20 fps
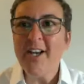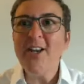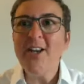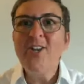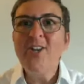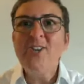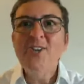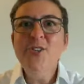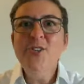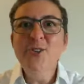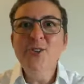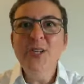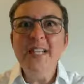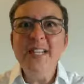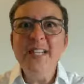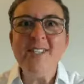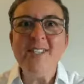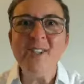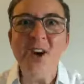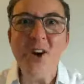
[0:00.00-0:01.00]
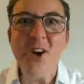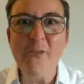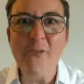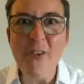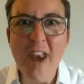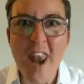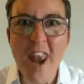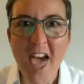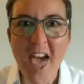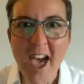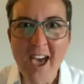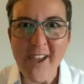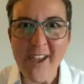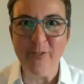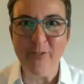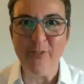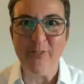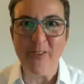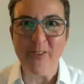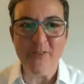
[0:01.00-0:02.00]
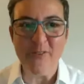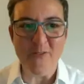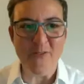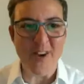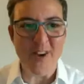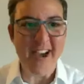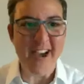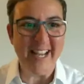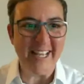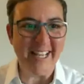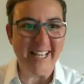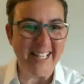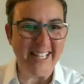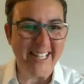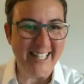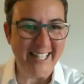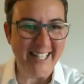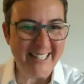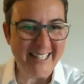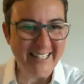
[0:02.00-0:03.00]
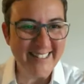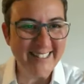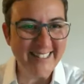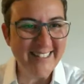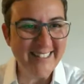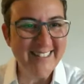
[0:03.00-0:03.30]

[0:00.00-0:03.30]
A new lease of life, finally.